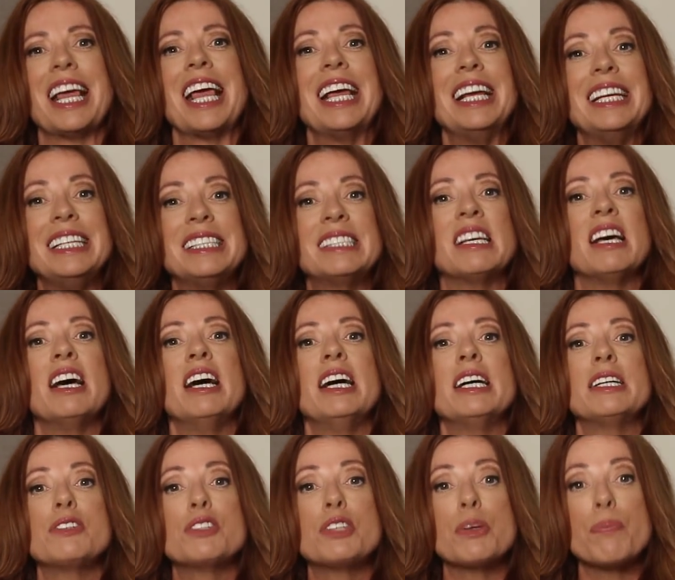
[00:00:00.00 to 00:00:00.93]
is
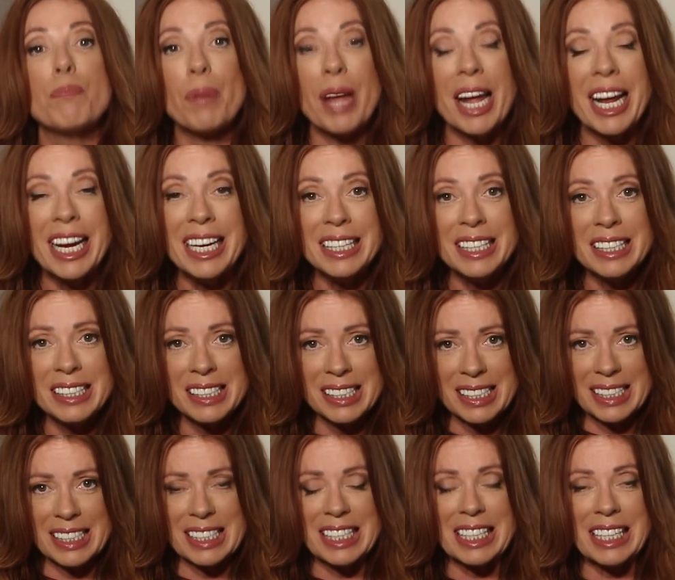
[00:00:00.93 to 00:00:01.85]

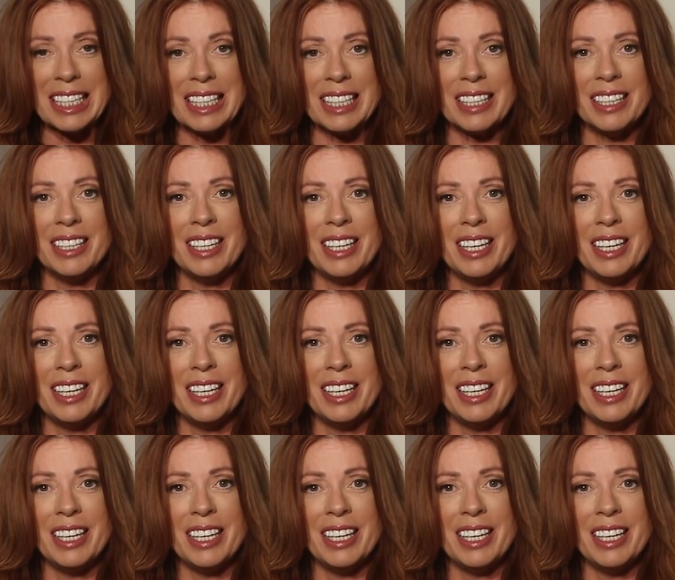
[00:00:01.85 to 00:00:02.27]
dependency.